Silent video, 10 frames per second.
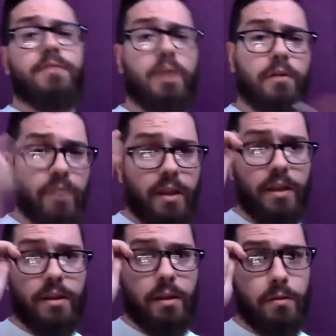
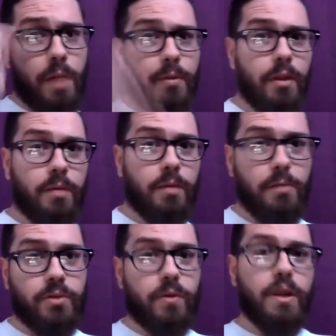unveil it and unwrap it like a
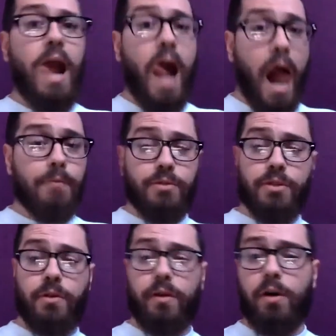mystery. I'm
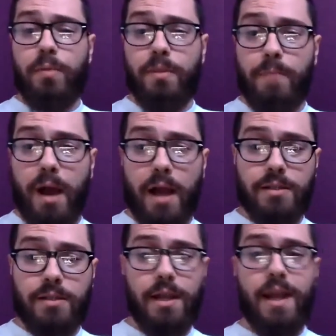just going to open the
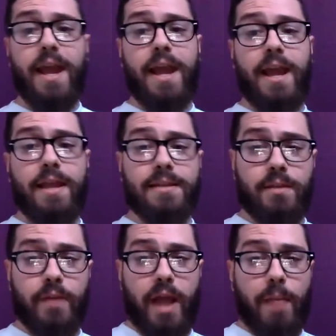box and
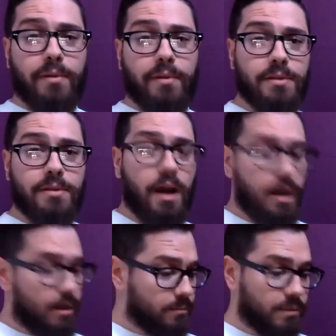see what happens.
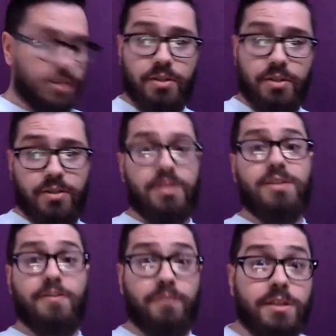This is
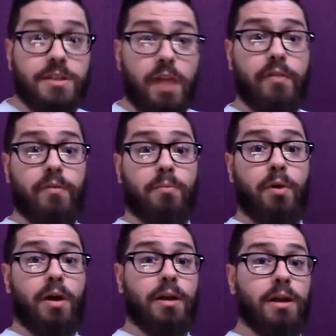the first time I've ever
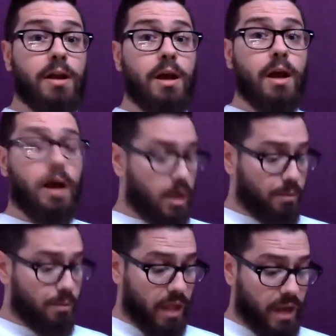bought
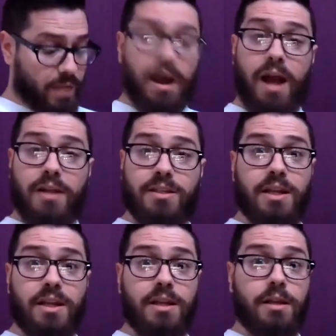a blind box
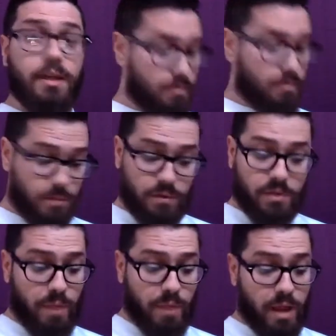in
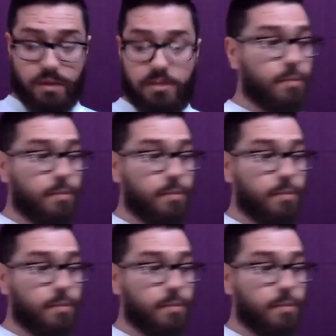almost packing slip